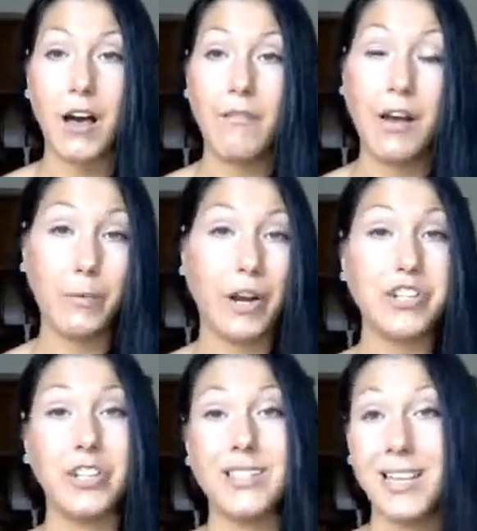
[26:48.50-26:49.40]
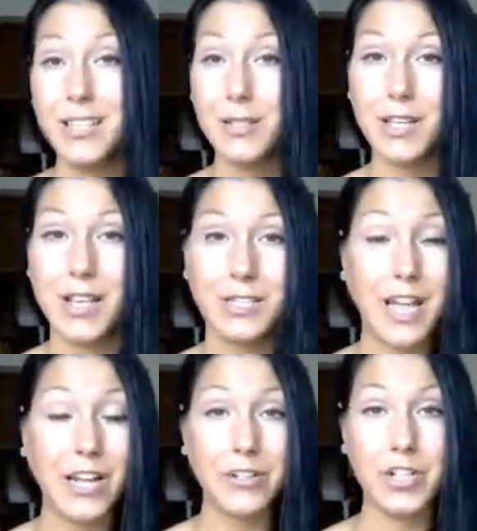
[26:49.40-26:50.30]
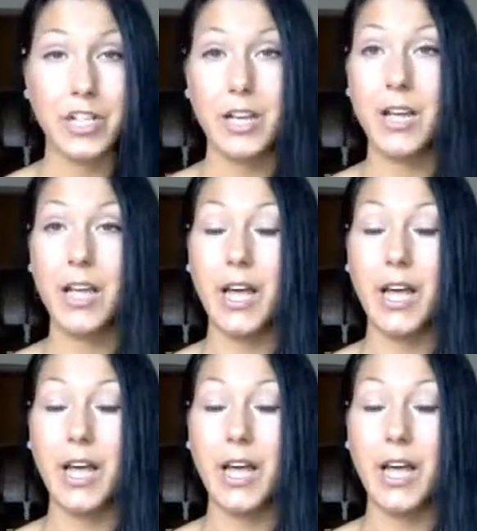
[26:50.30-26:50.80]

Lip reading: vibrations. It's energy.